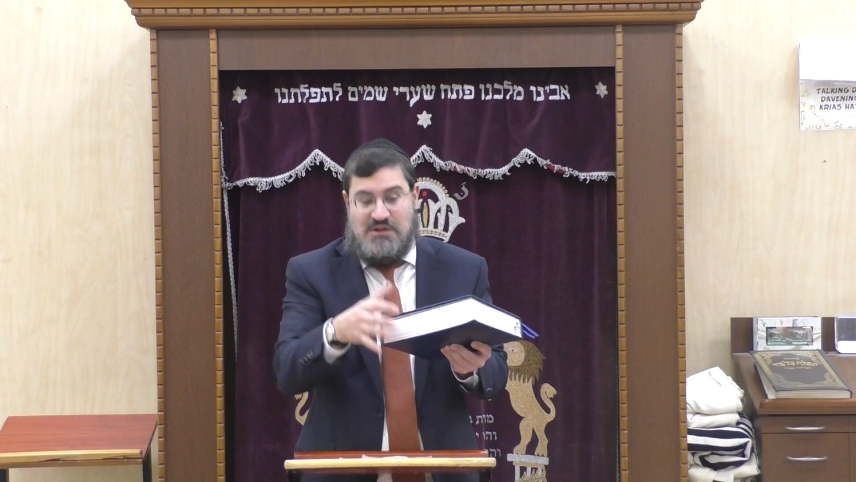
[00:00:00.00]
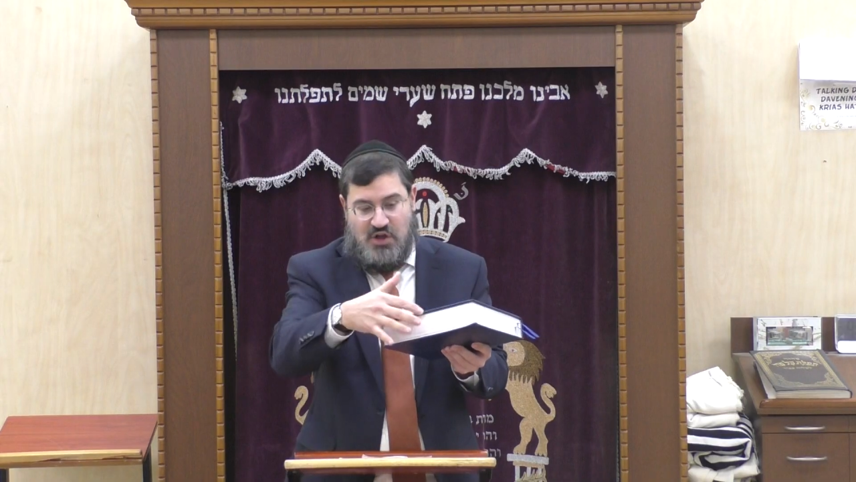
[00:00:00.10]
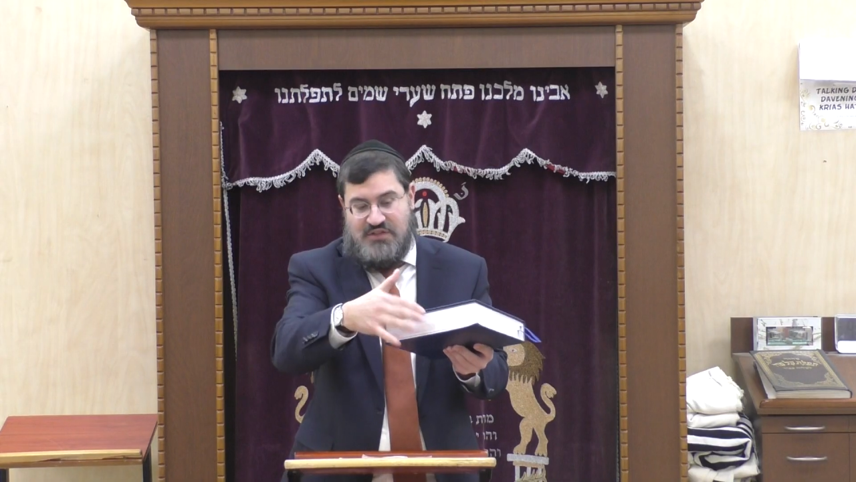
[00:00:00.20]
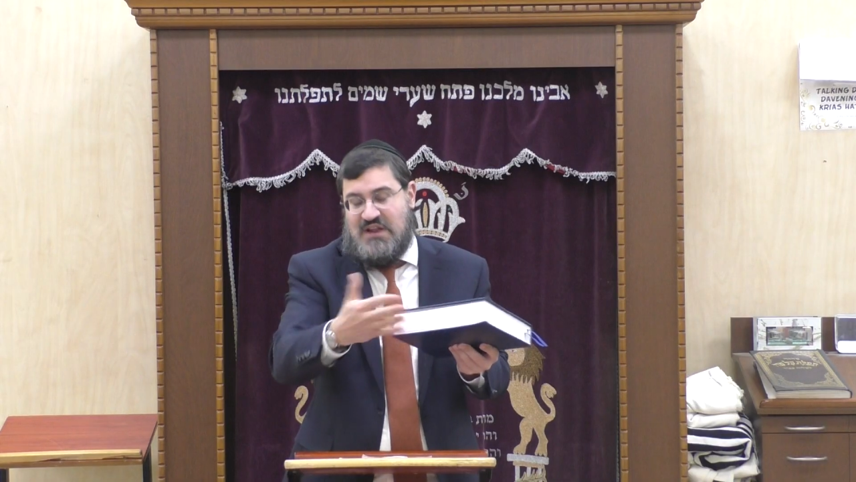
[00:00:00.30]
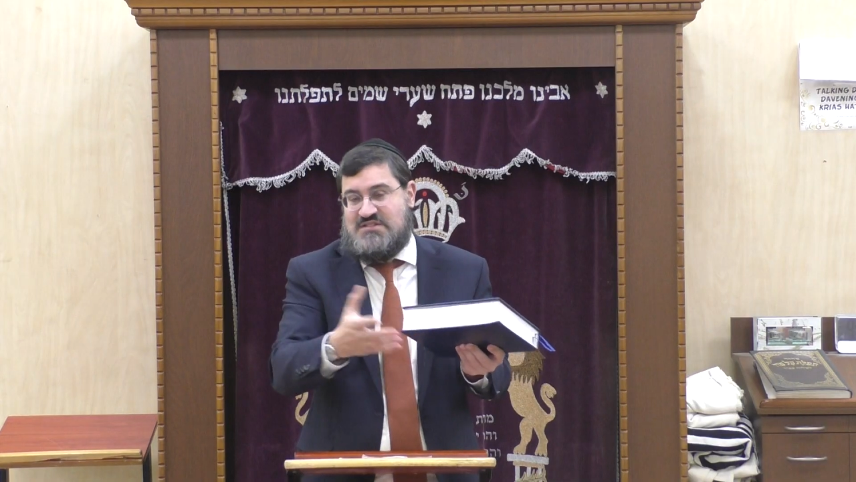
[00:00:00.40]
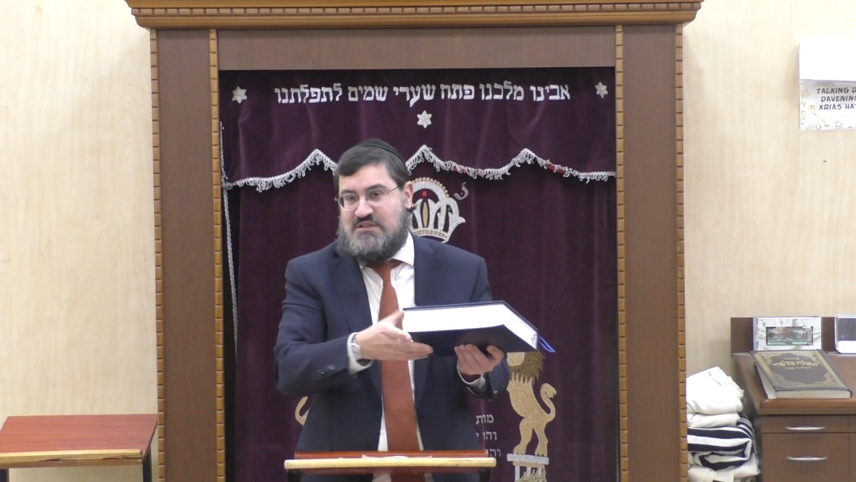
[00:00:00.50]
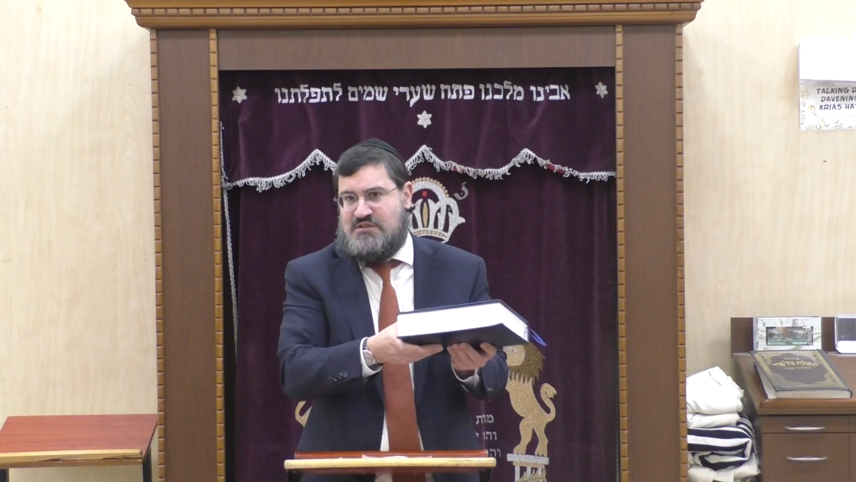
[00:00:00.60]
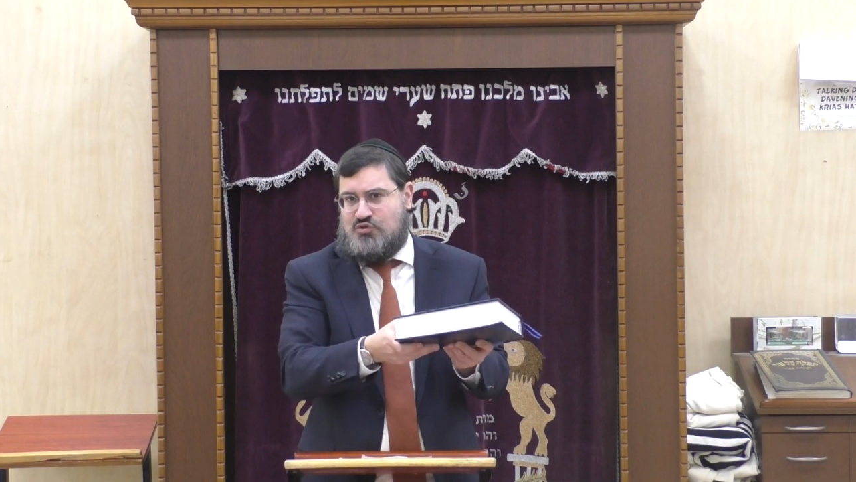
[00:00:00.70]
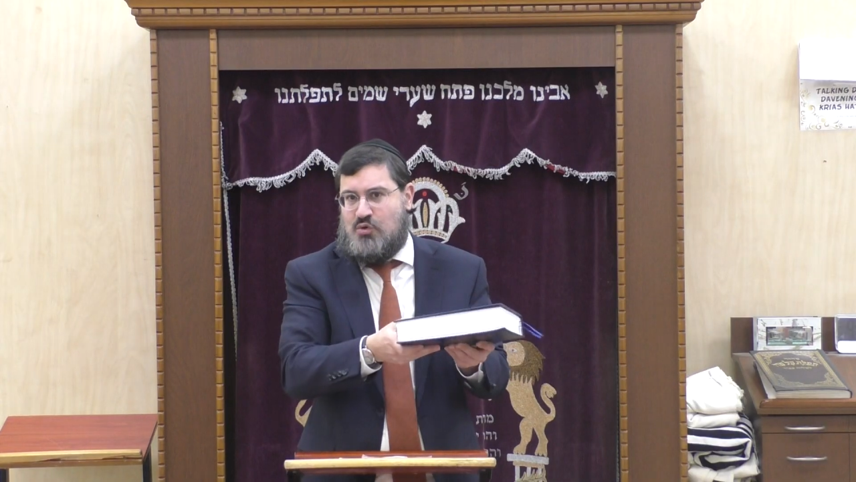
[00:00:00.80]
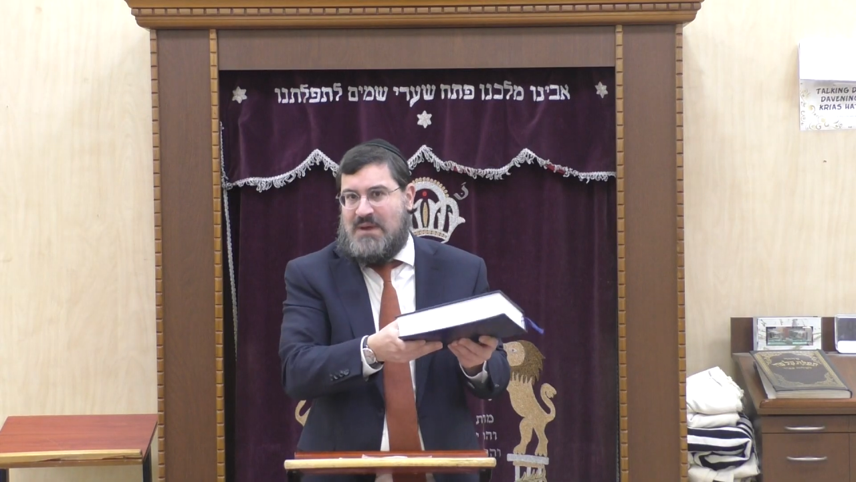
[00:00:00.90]
not
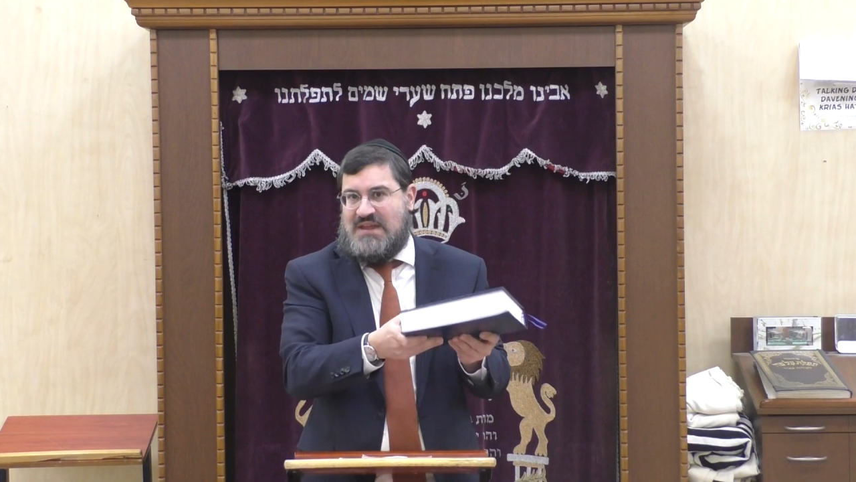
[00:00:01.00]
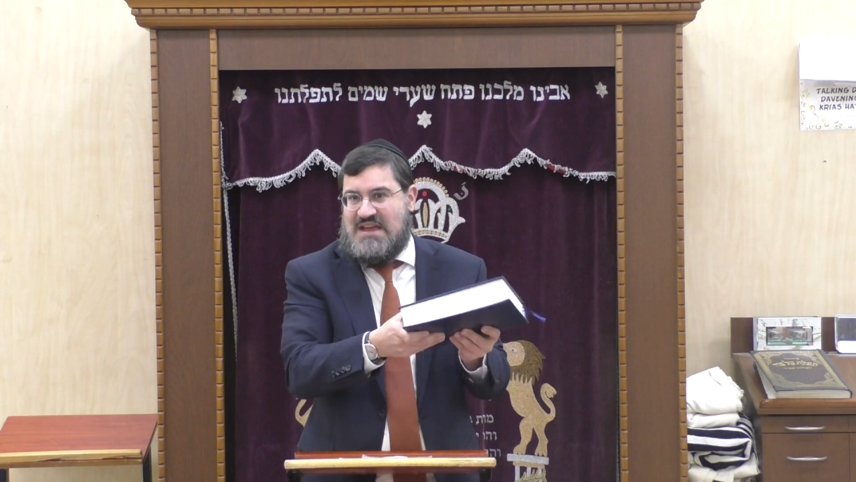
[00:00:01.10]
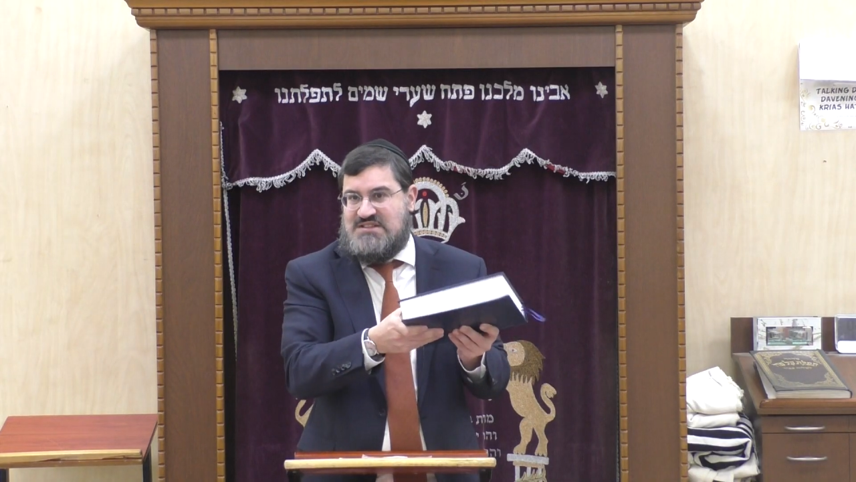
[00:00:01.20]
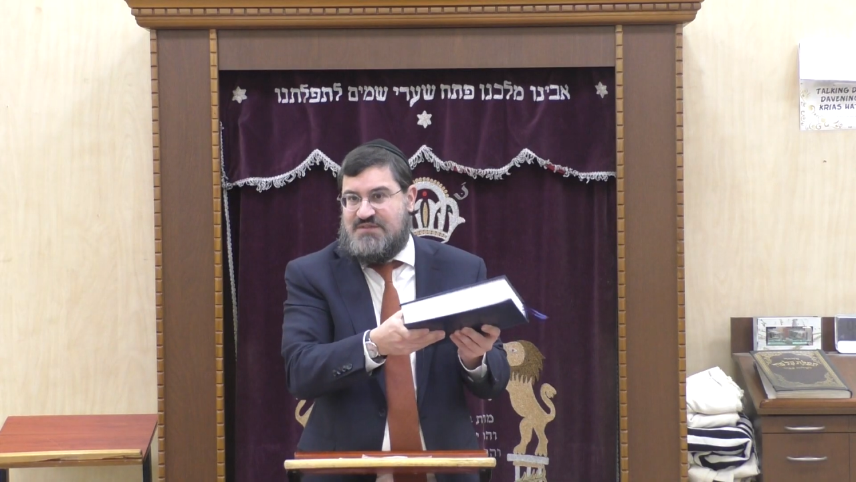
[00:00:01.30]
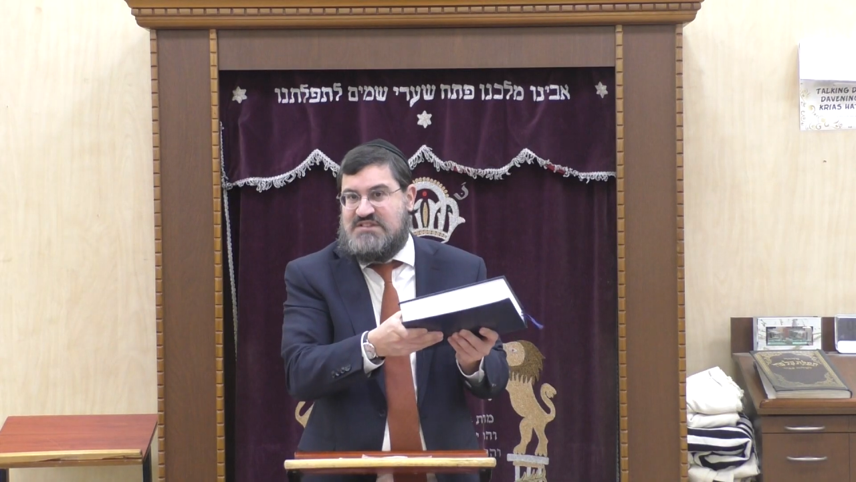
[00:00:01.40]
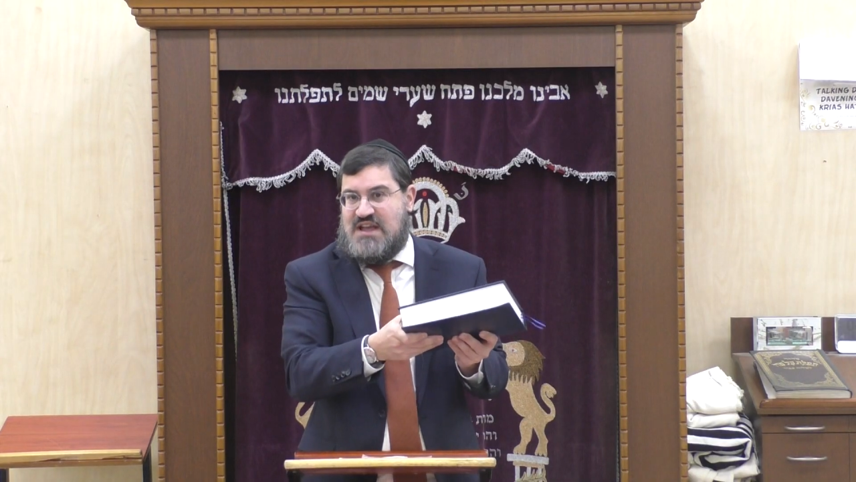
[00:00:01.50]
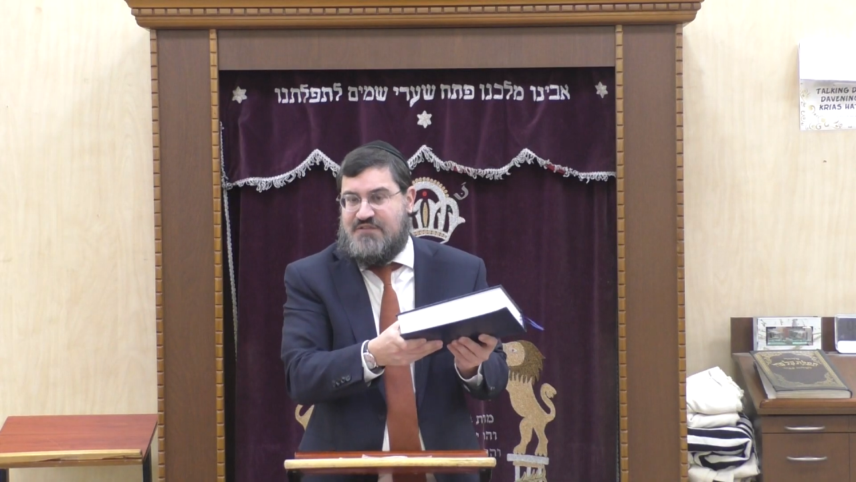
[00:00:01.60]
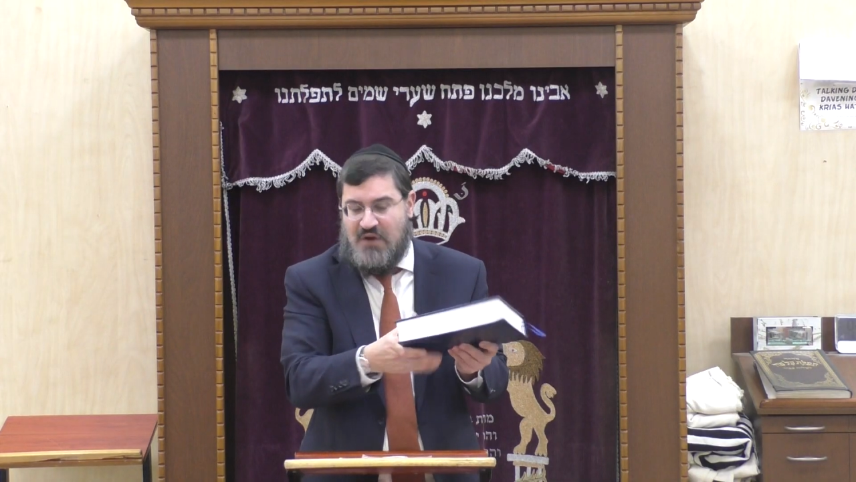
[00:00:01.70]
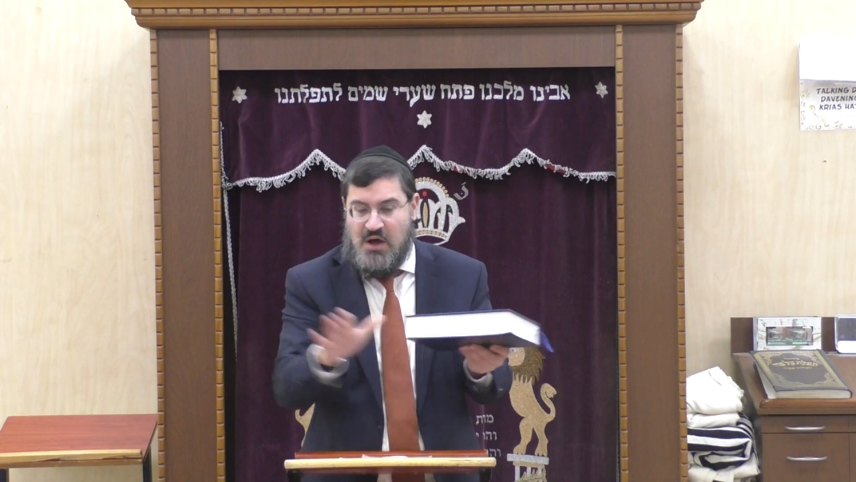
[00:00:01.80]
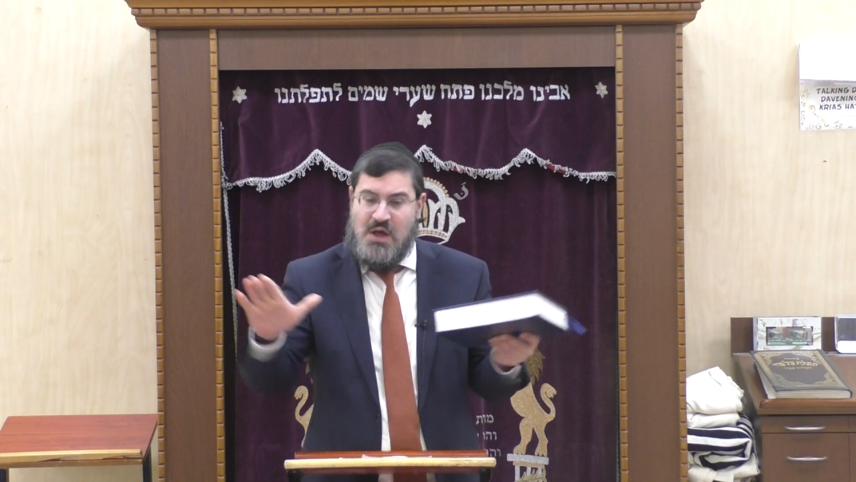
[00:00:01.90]
necessarily talking about a case of a
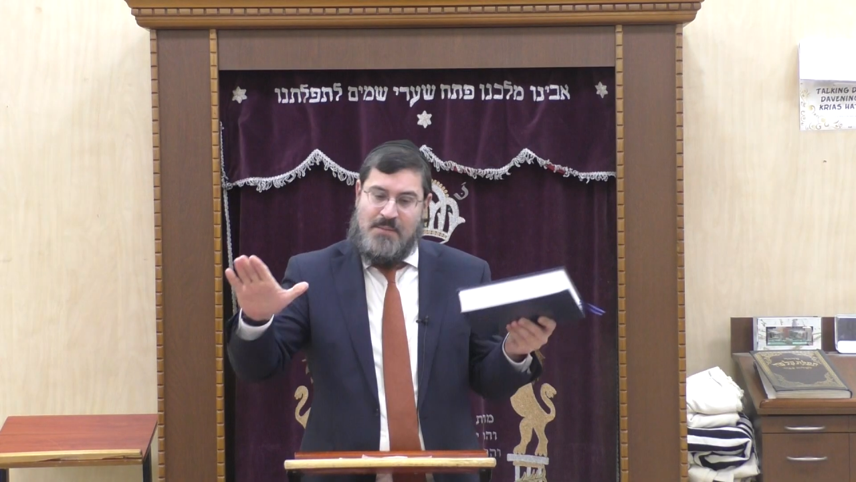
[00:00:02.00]
sefer,